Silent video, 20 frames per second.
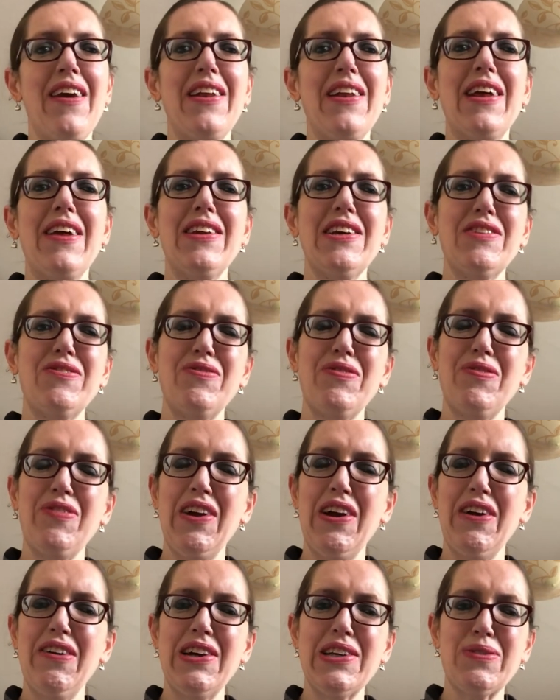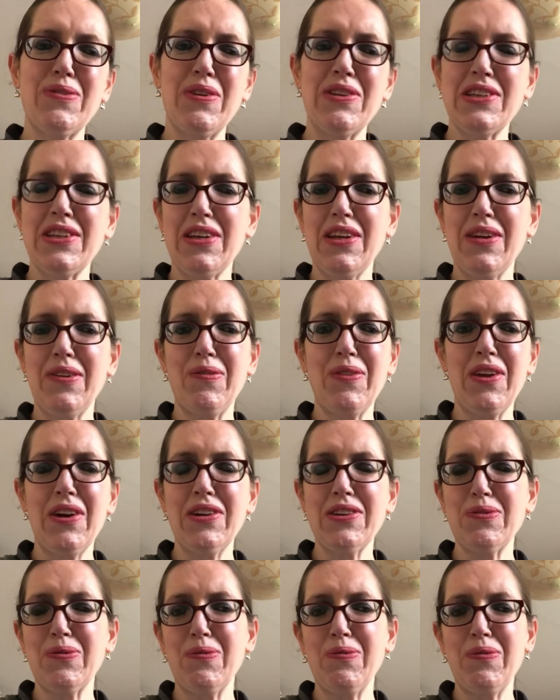Now, there's various ones of
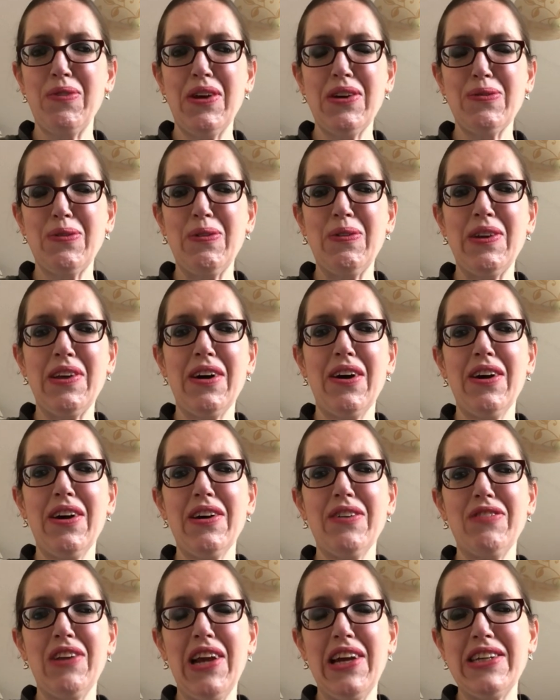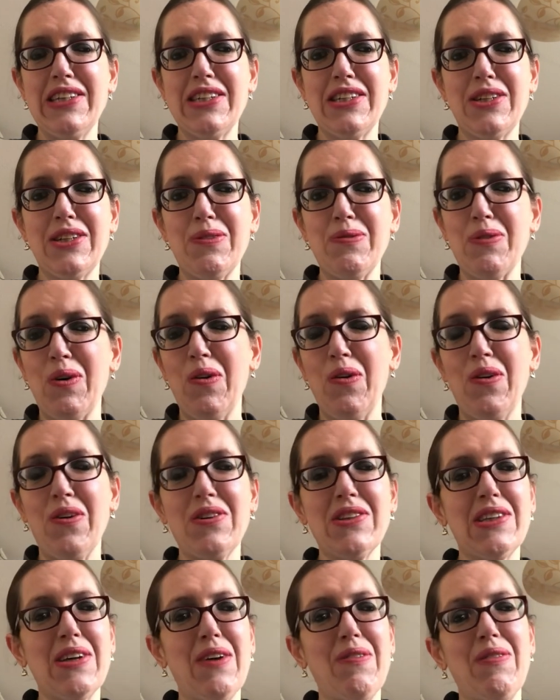those women that I related to more,
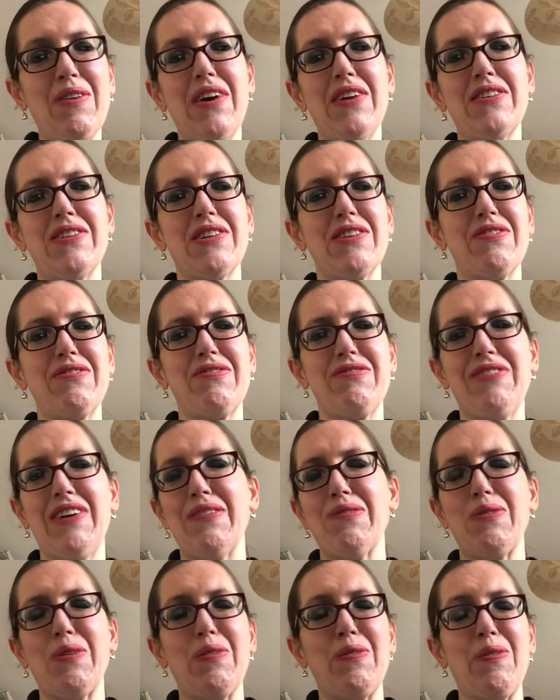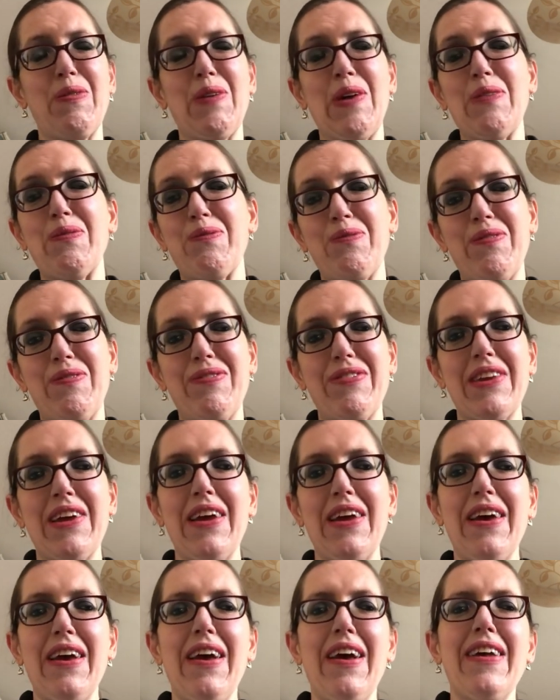some that I just found were a bit...
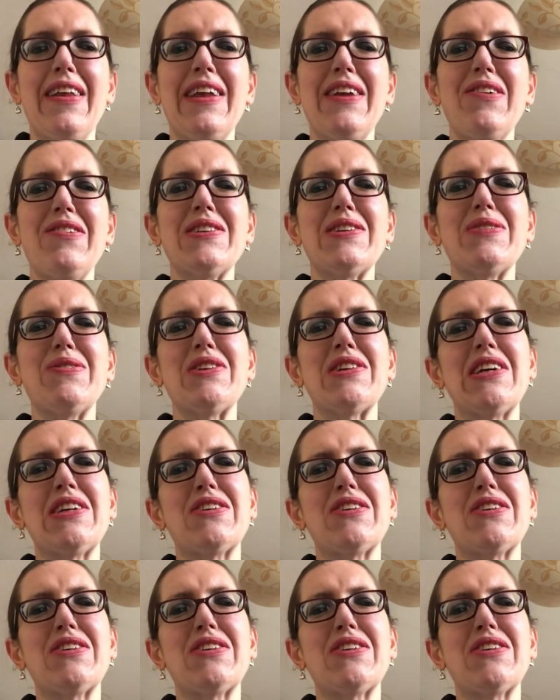They're not so much their